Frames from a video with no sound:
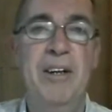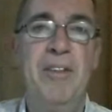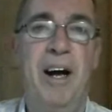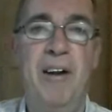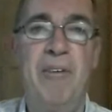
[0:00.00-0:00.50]

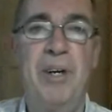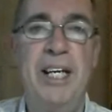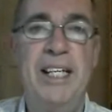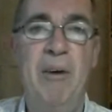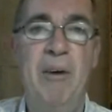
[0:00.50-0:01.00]
that I'll
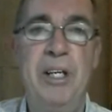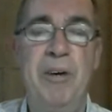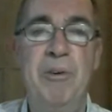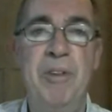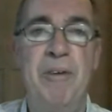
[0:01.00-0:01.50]
read out. We
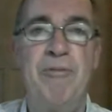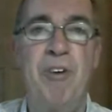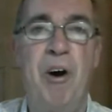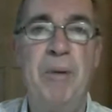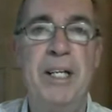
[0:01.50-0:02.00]
don't know who they're
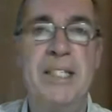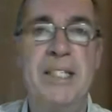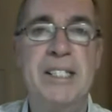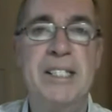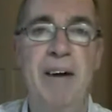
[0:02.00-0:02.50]
from
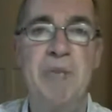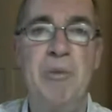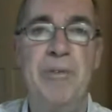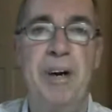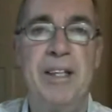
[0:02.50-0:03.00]
until
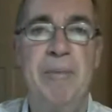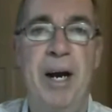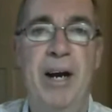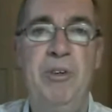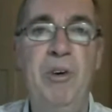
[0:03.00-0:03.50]
after we've read them out.